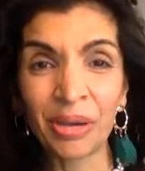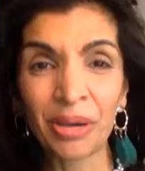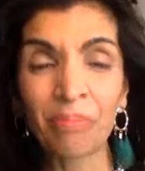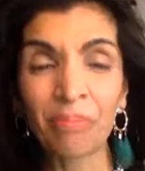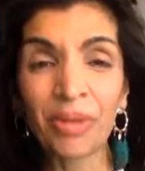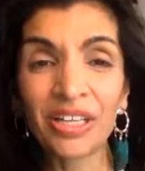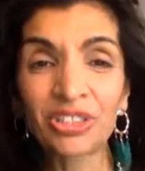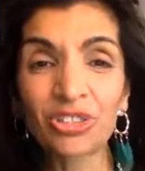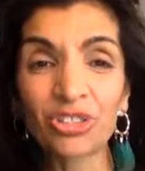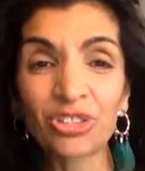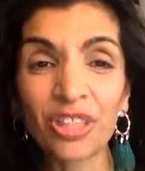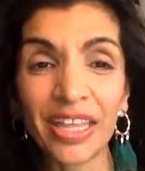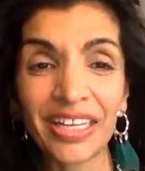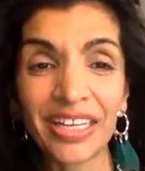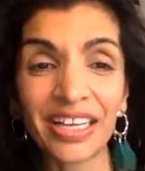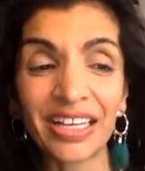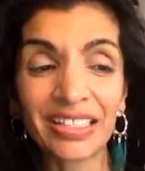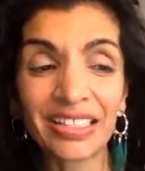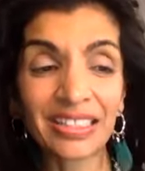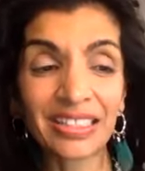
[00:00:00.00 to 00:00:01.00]
much
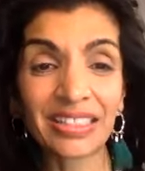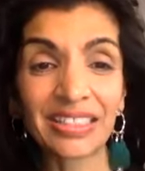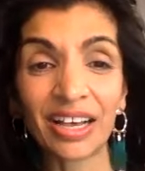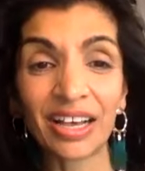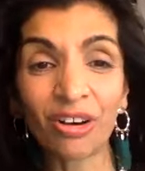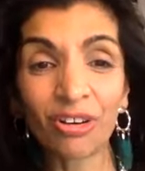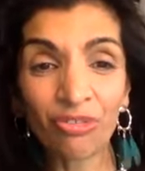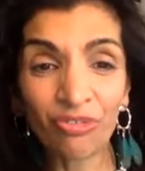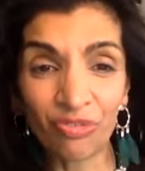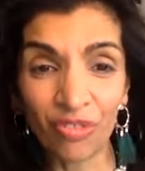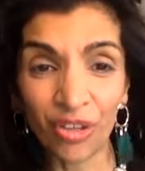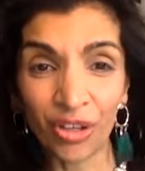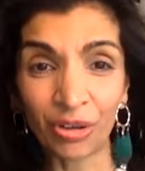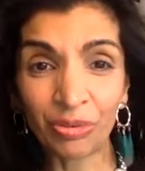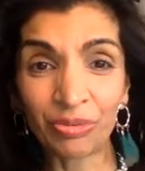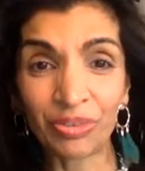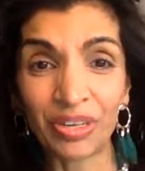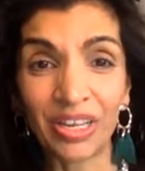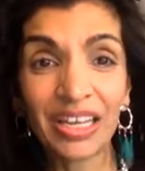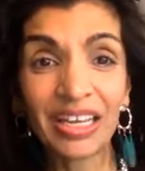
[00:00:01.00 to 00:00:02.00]
like a cell
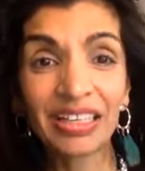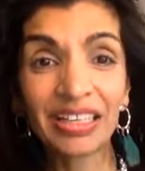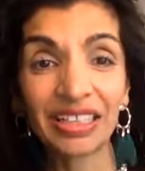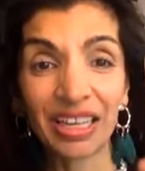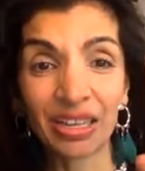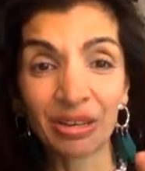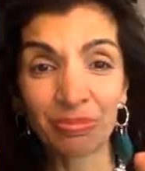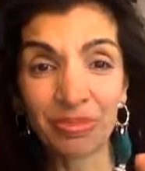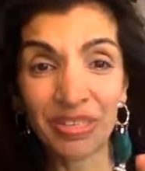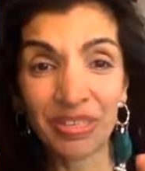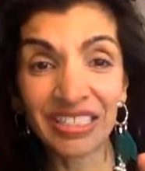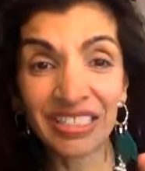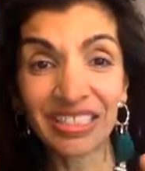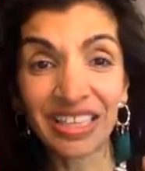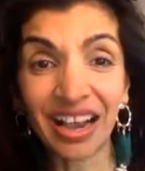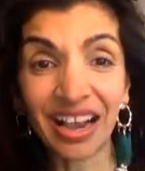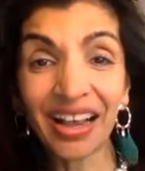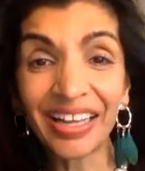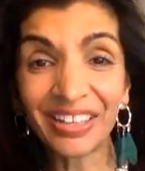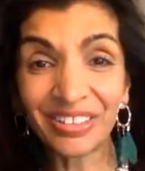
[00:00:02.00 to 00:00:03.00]
phone can be
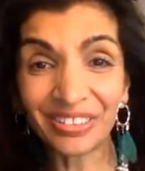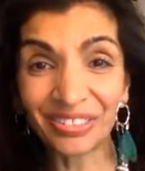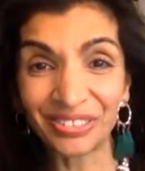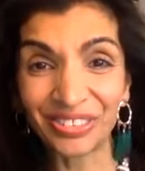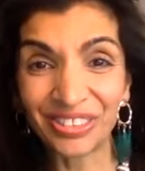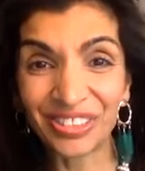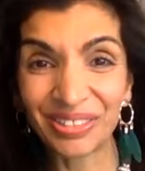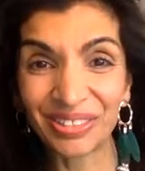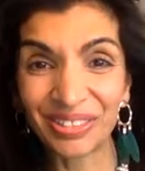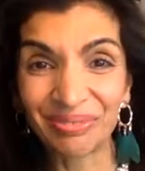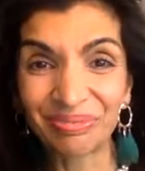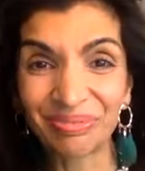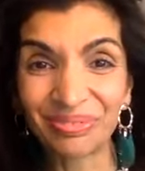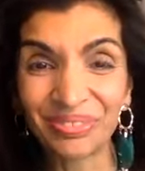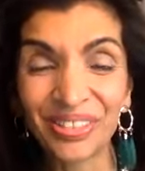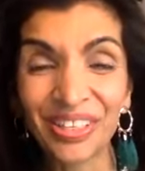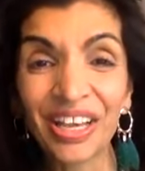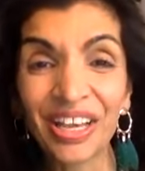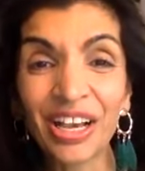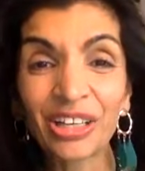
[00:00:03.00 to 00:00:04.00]
dialed,
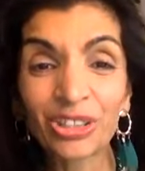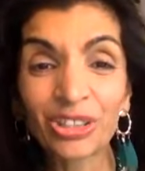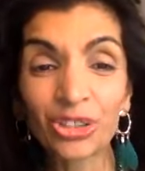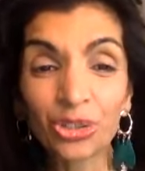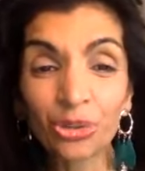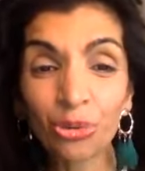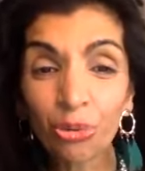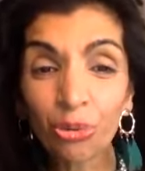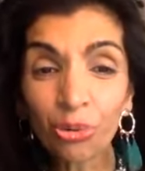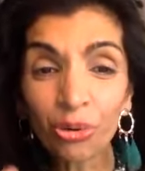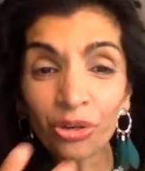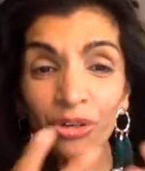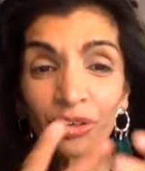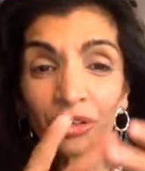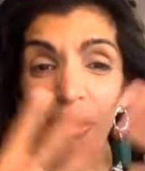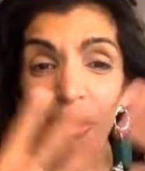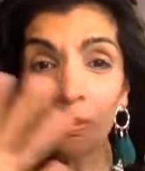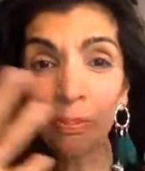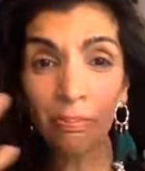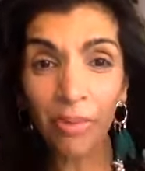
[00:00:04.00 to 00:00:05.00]

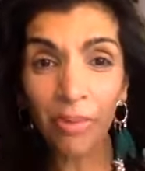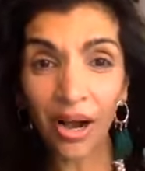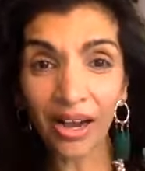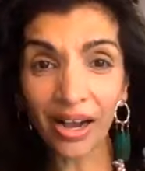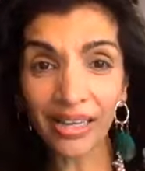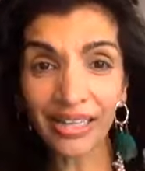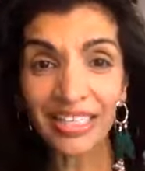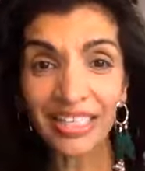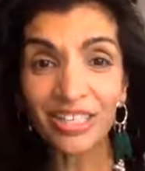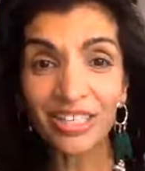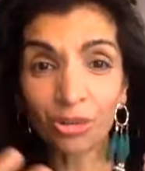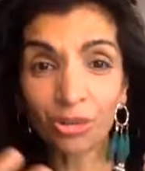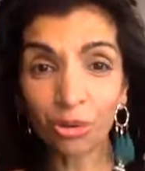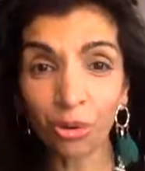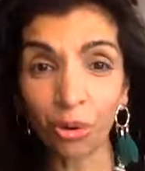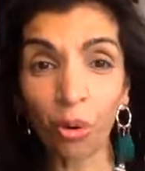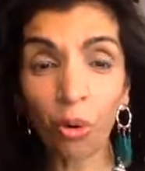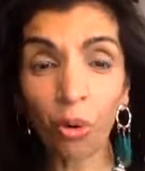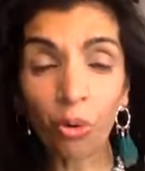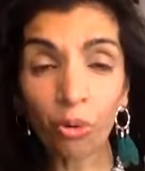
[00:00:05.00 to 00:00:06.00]
your body, your
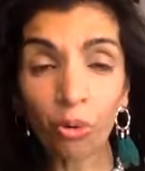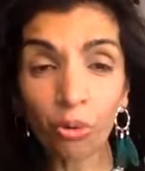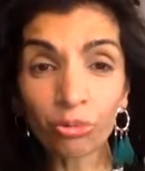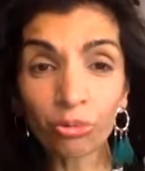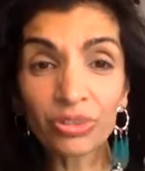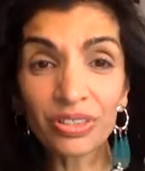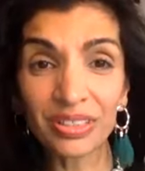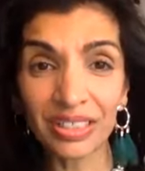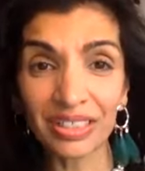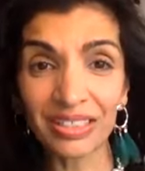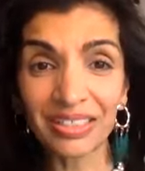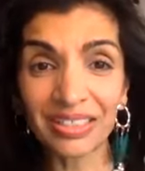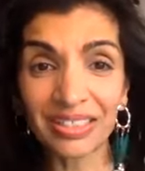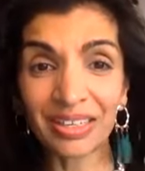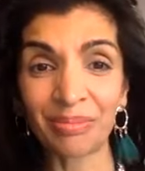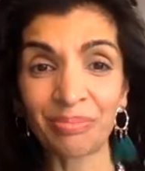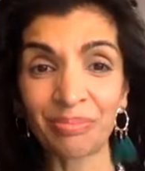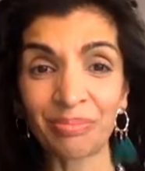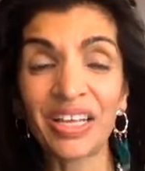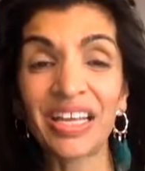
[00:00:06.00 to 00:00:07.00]
whole
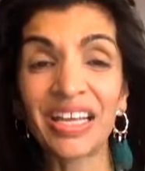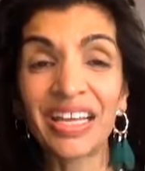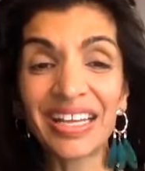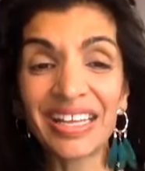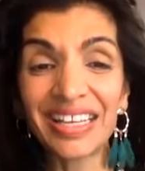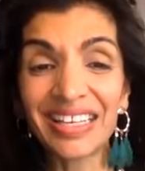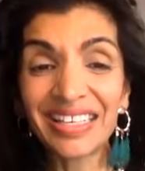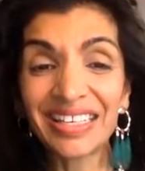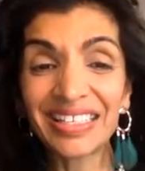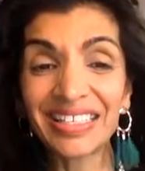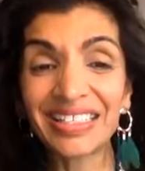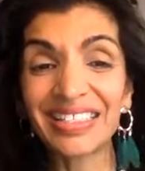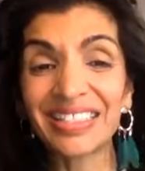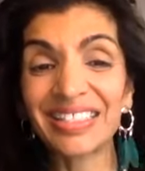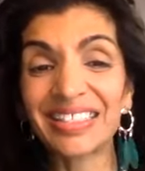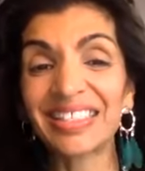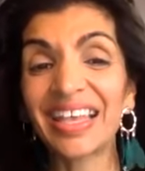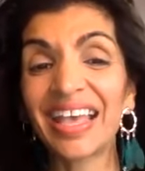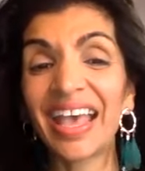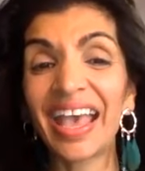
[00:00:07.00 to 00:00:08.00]
system
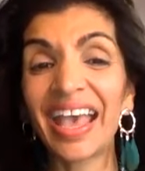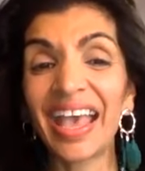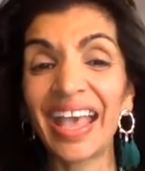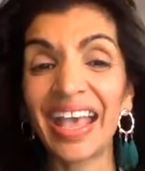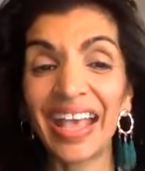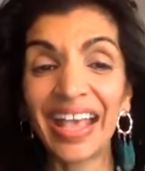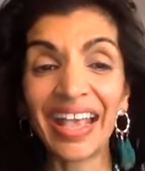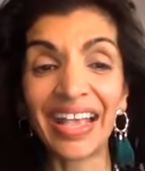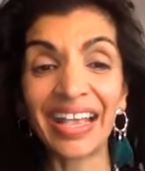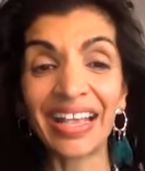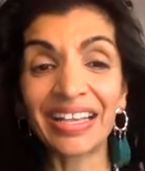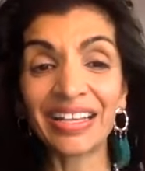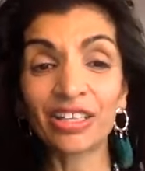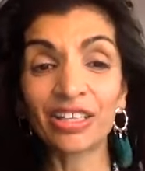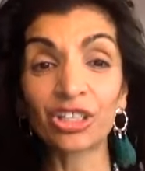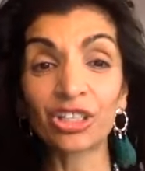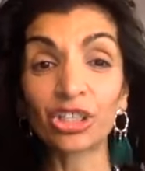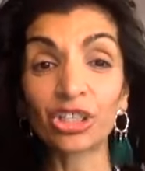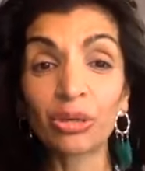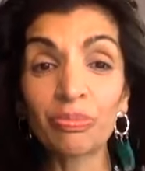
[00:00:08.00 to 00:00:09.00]
is a
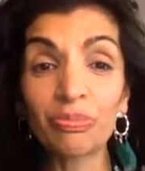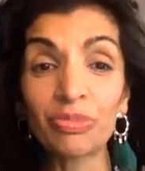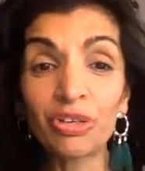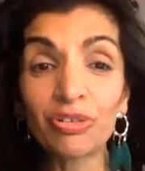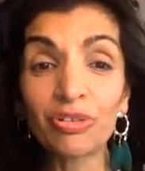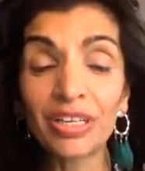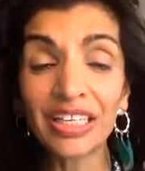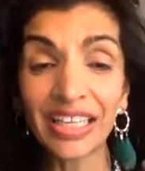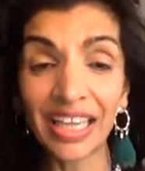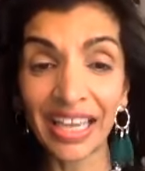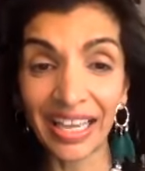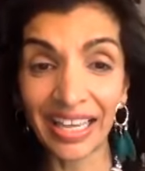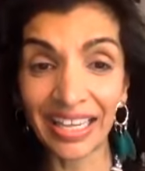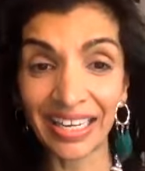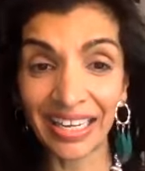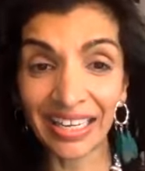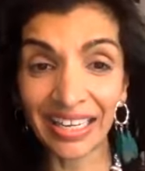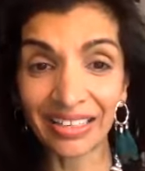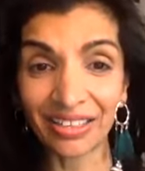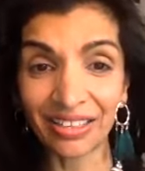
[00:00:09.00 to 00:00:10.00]

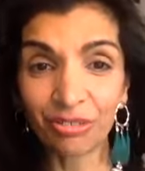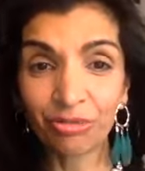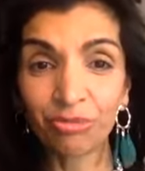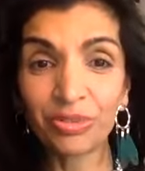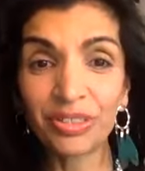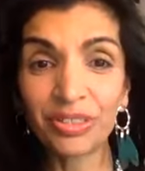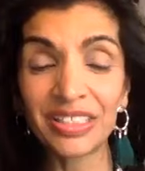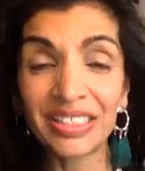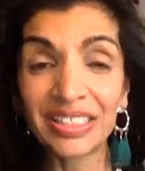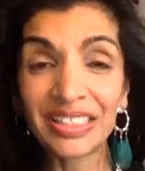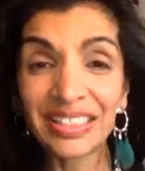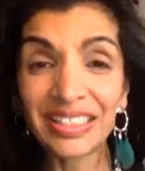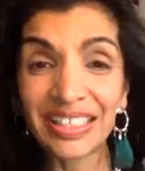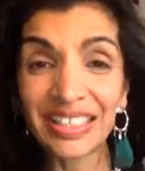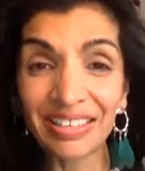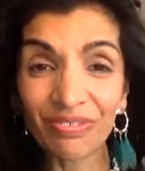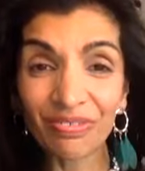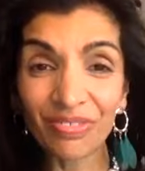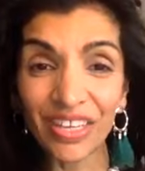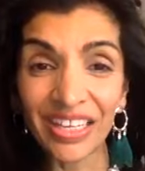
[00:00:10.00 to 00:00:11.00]
communicating,
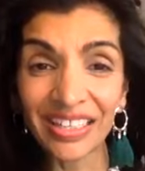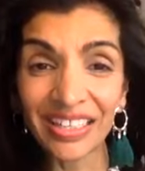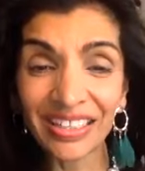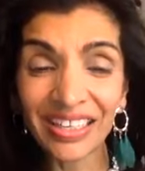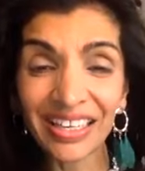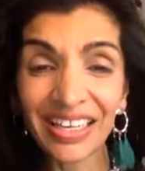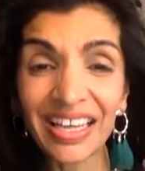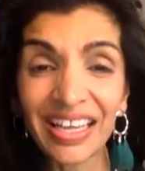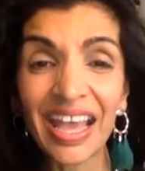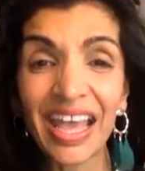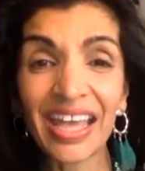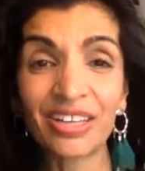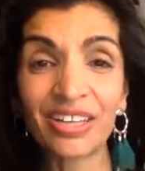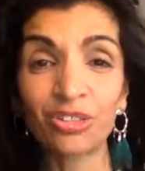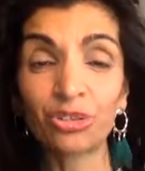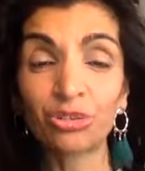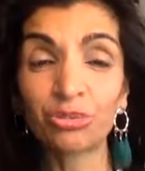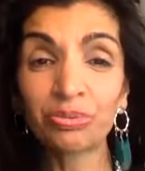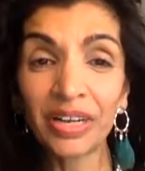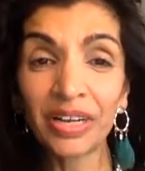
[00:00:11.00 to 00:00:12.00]
receiving,
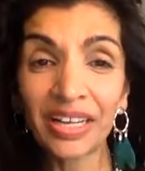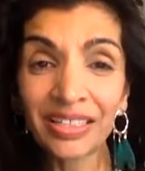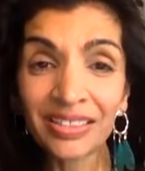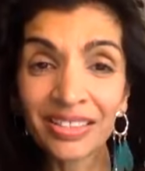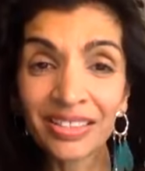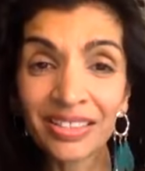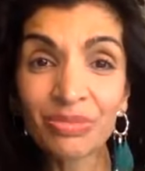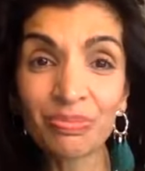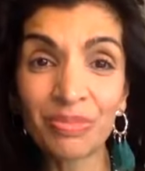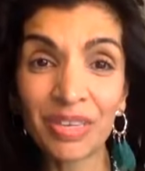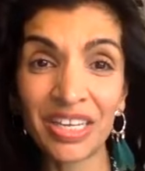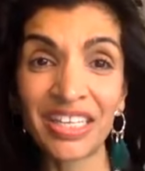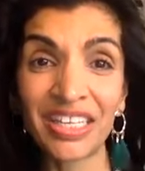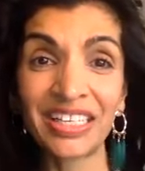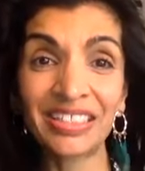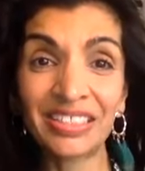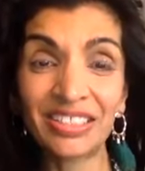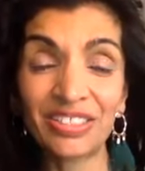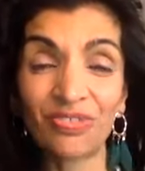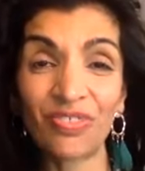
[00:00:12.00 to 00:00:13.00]
and
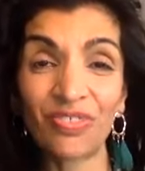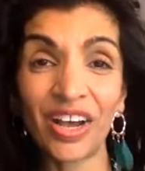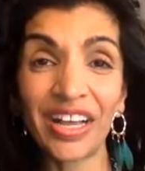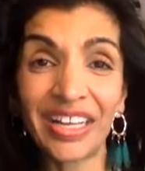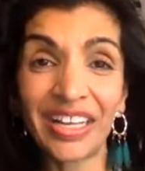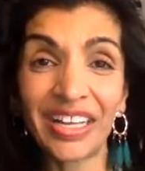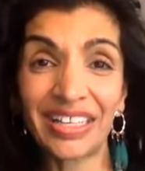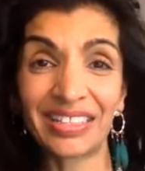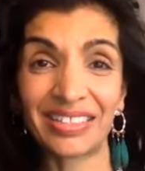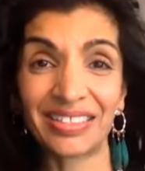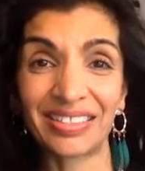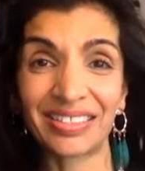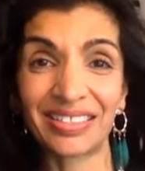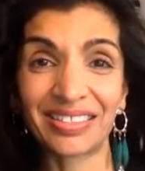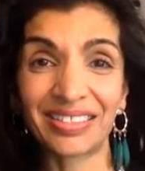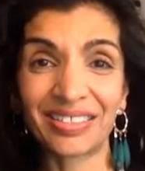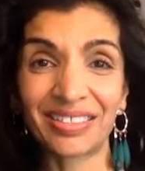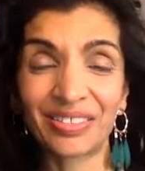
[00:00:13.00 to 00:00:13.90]
transmitting device.